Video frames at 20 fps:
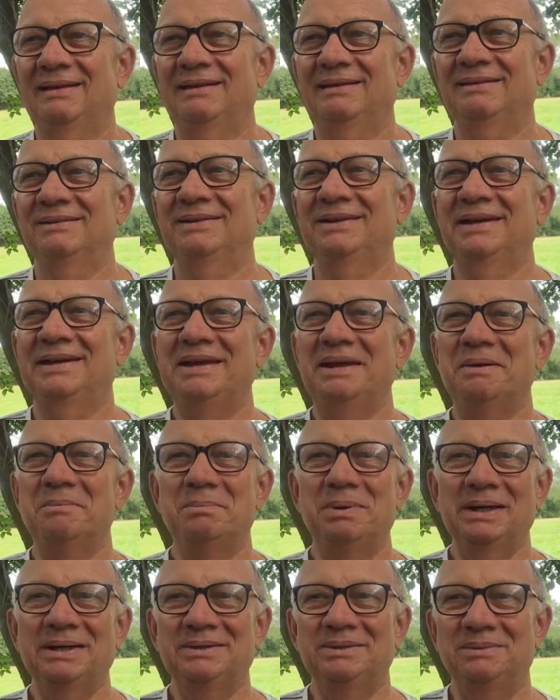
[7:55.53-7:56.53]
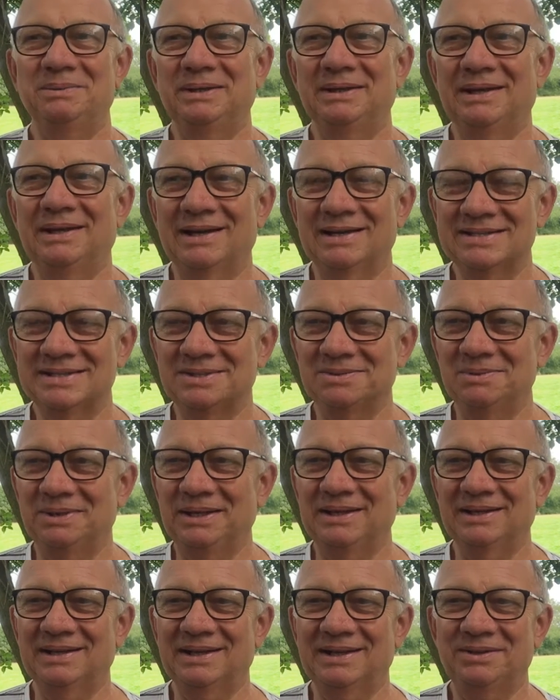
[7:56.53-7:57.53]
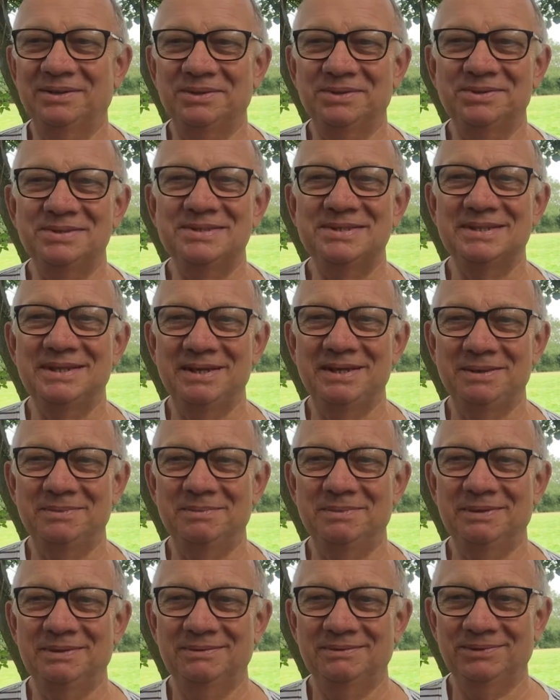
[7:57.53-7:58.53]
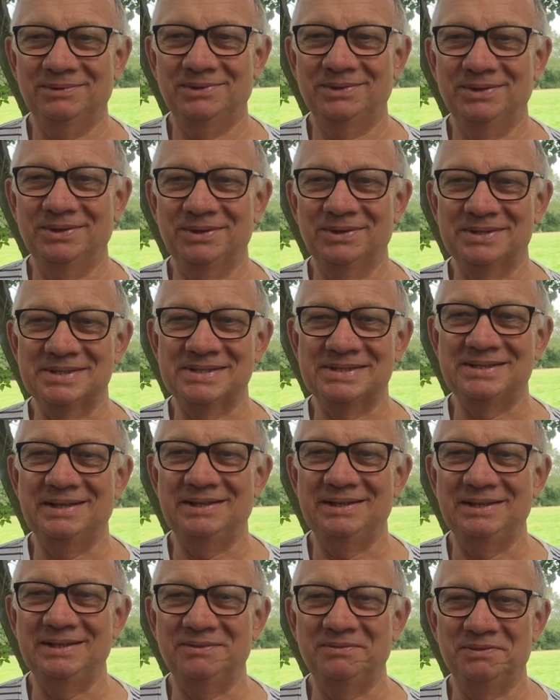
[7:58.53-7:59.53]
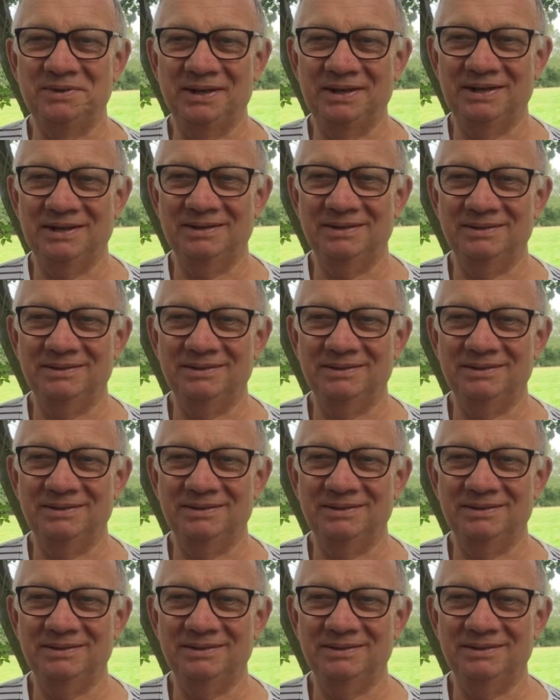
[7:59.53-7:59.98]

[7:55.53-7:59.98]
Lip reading: And they came back to me last week, and I gone to see him on Thursday evening. I